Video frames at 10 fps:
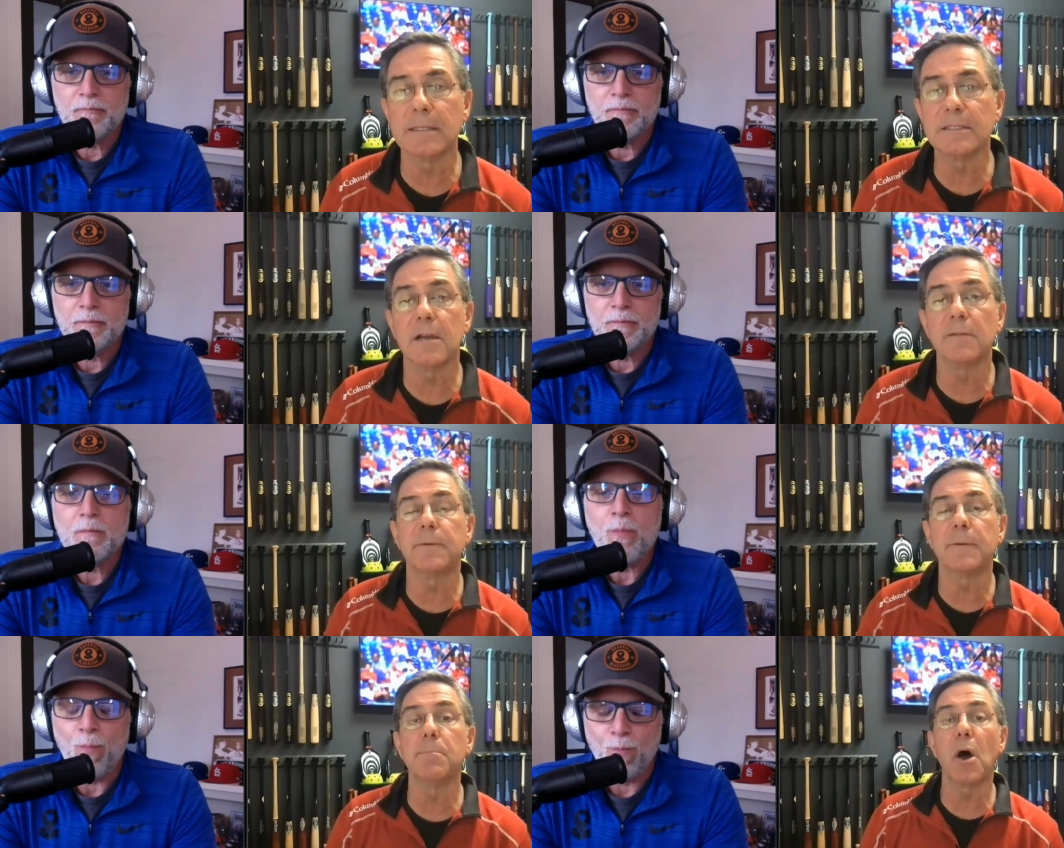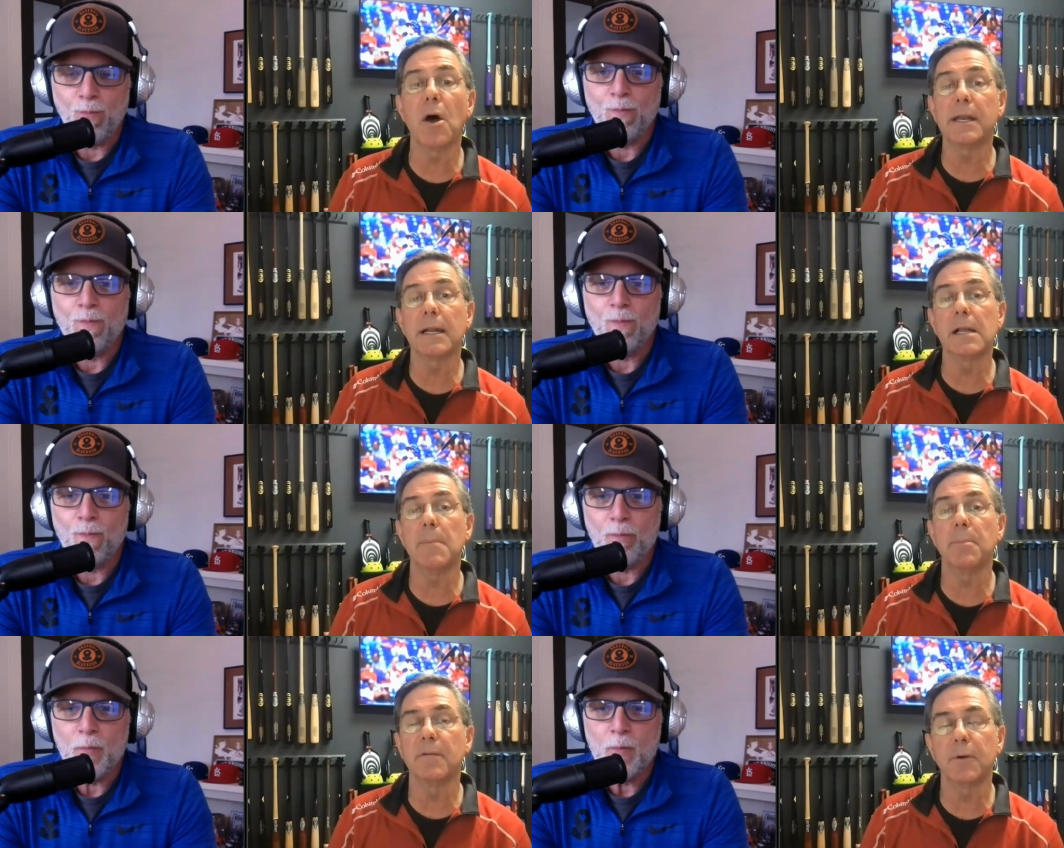Speaker 1: myself and brought in a
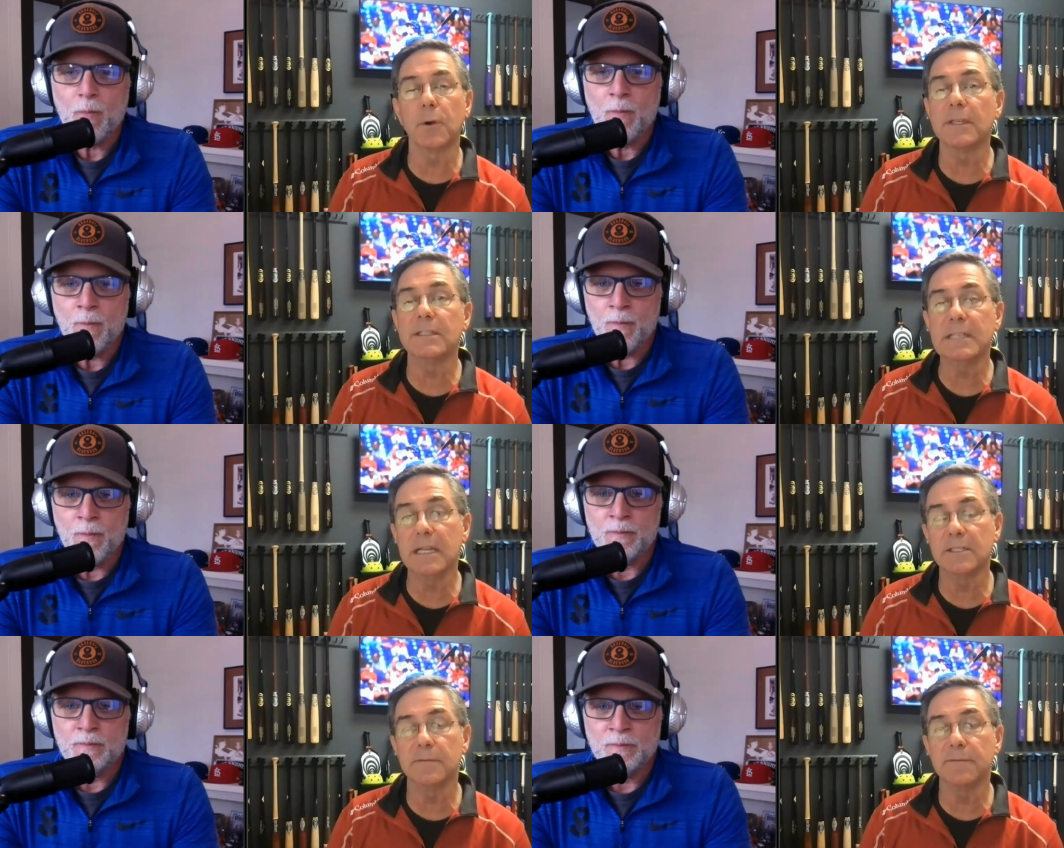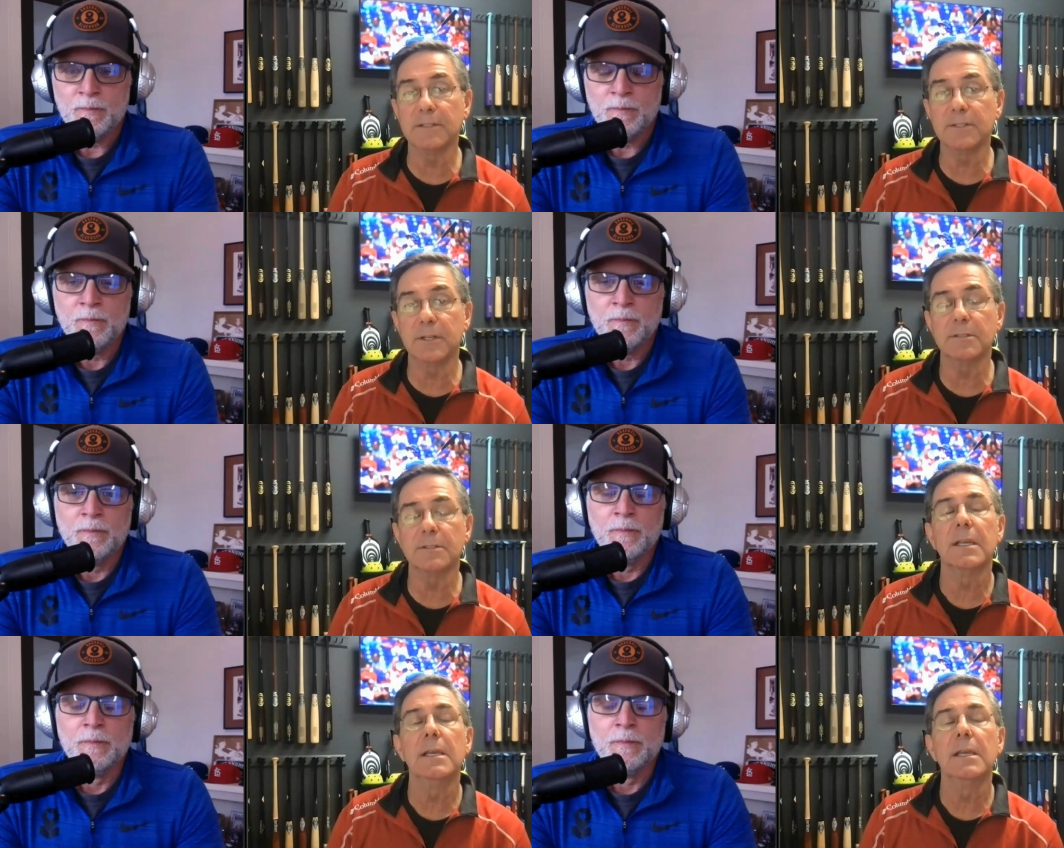couple of early stage investors.